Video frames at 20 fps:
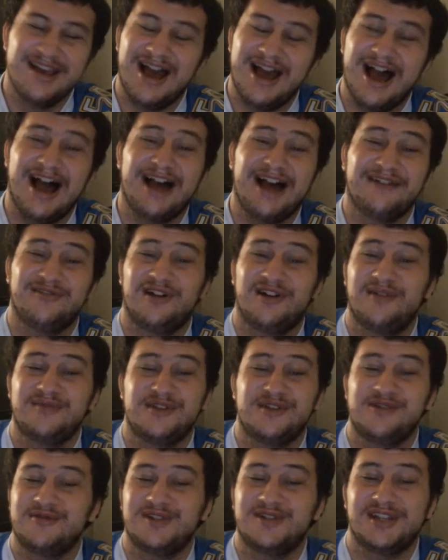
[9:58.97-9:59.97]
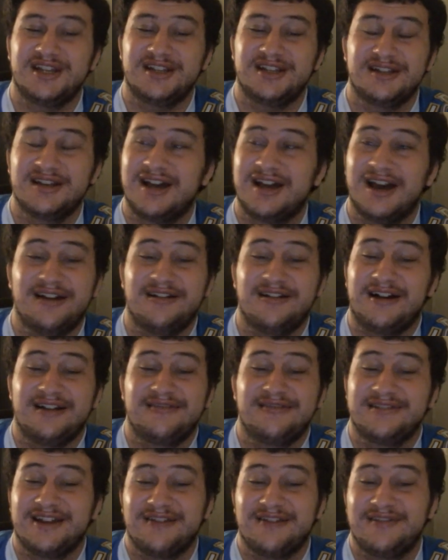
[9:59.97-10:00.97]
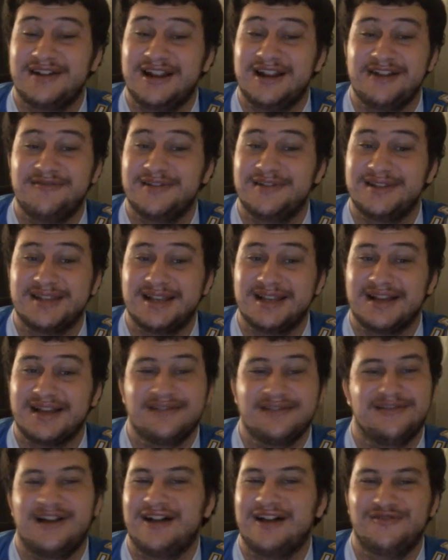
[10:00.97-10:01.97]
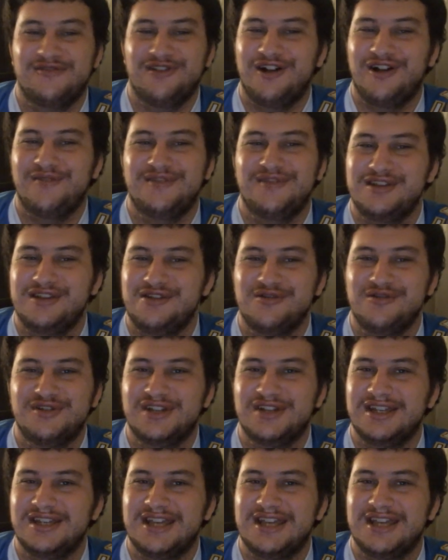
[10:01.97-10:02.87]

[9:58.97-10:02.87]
I loved Eugene. I don't care what anyone says. I love the Eugene